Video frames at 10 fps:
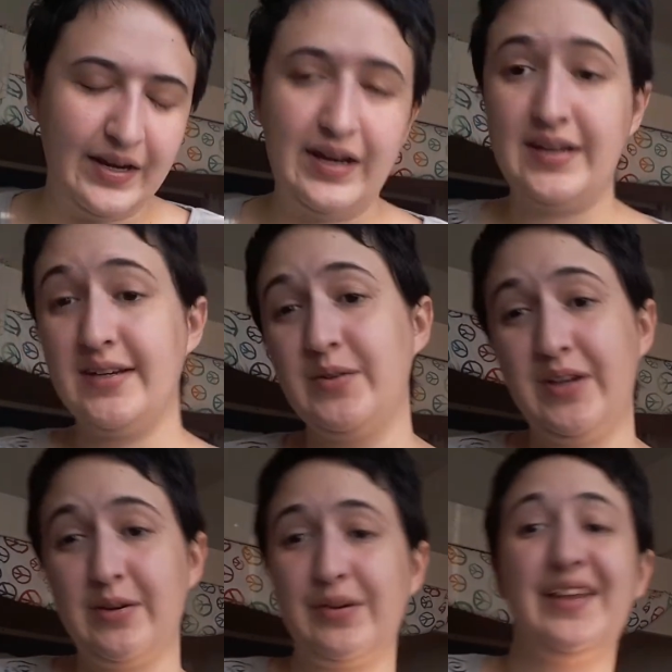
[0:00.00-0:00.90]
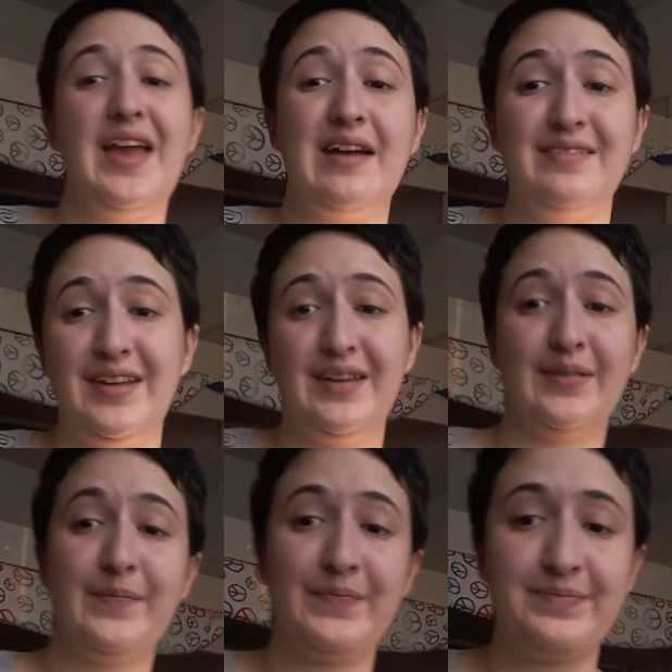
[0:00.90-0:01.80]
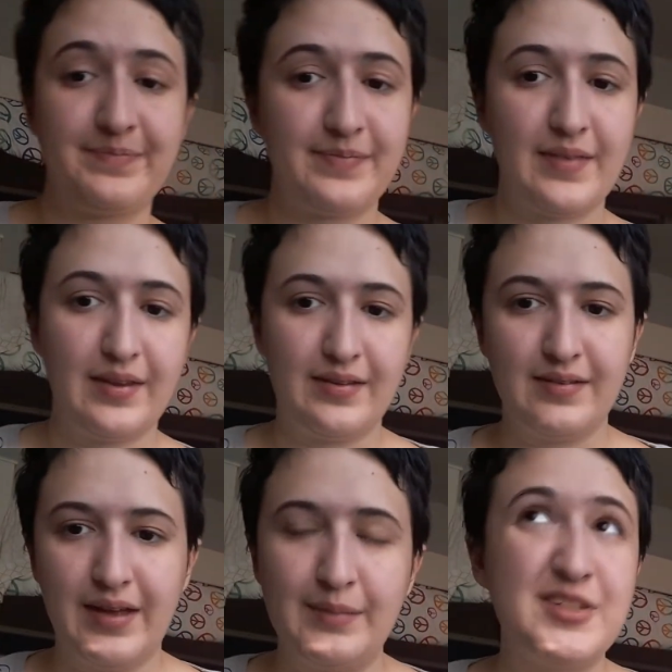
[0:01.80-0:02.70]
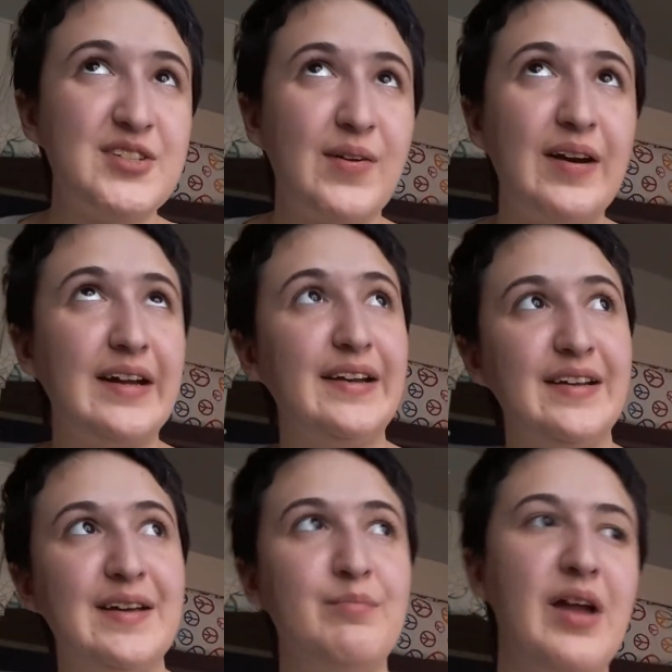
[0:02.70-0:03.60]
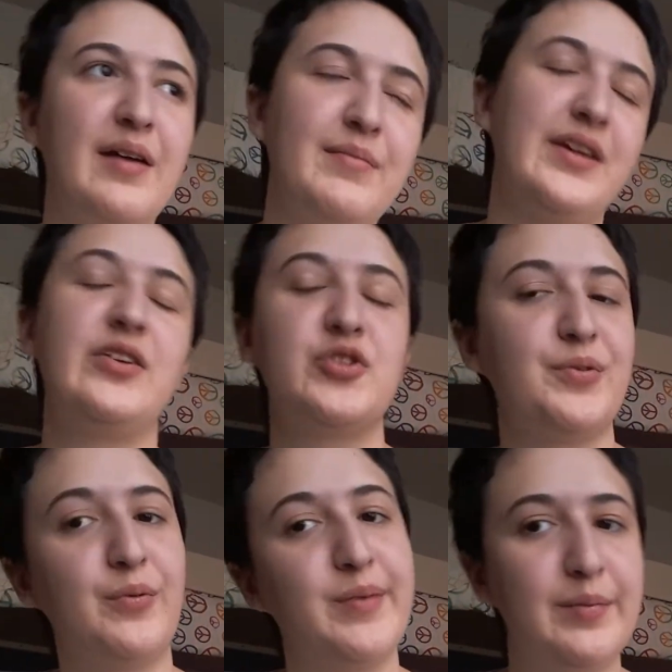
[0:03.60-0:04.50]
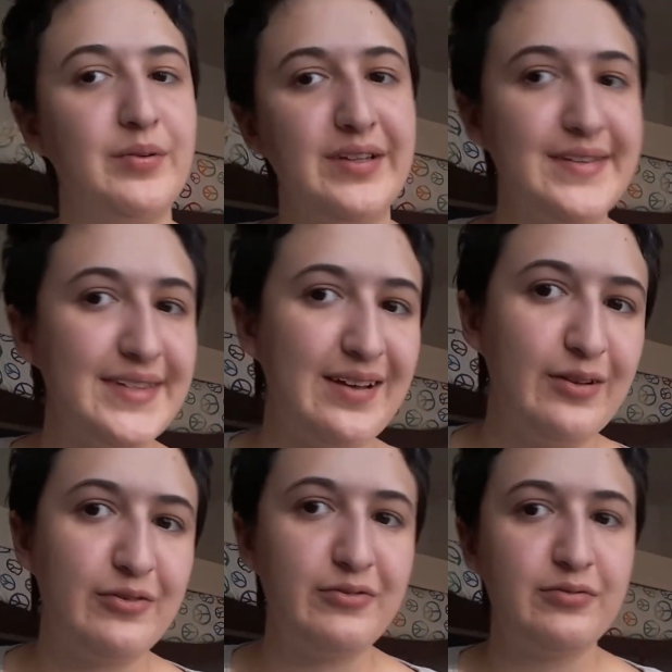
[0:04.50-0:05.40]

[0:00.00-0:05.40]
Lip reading: I know it got really heavy. I'm sorry, I'm not my usual bubbly self.